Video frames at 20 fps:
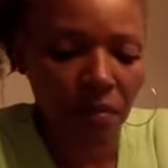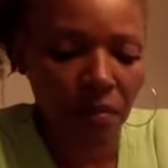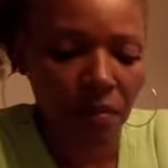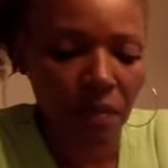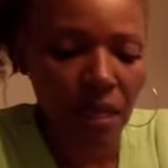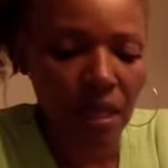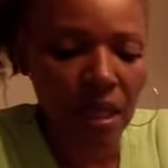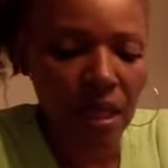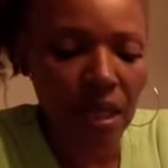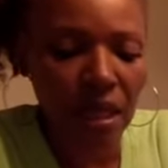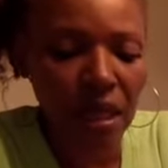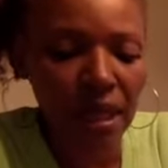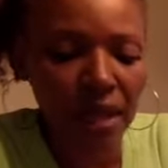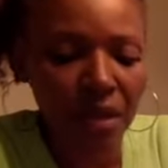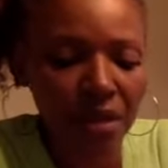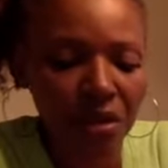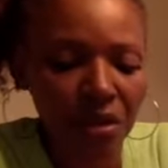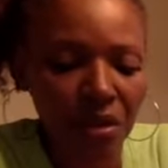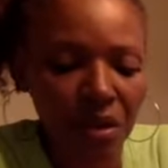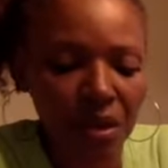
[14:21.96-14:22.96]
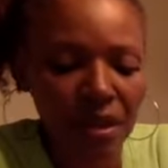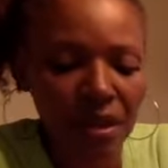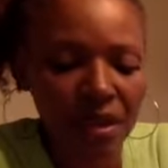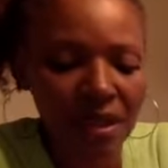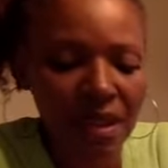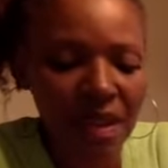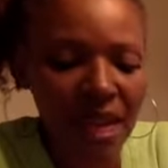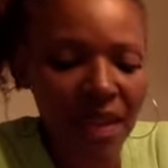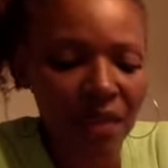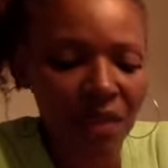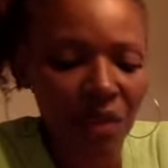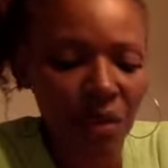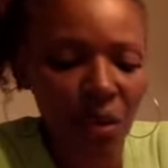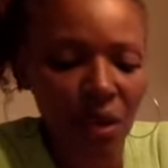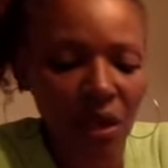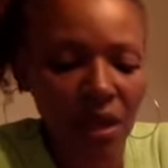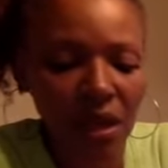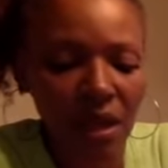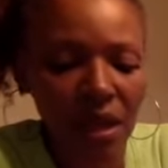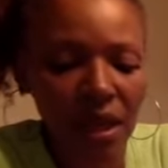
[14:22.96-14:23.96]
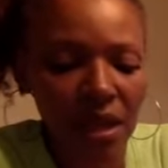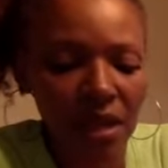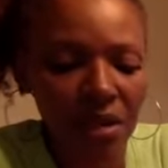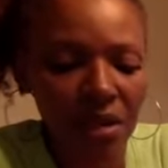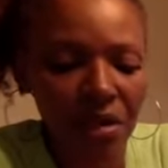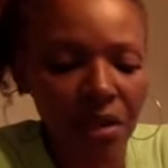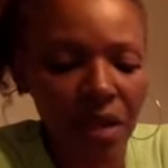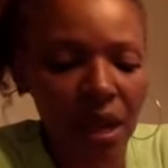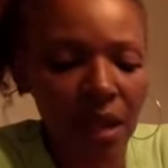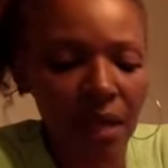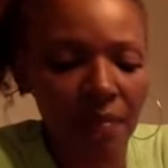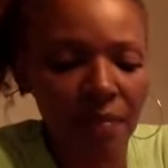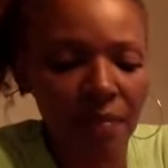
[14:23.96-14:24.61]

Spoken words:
And then later you can decide if you want to cut it or not.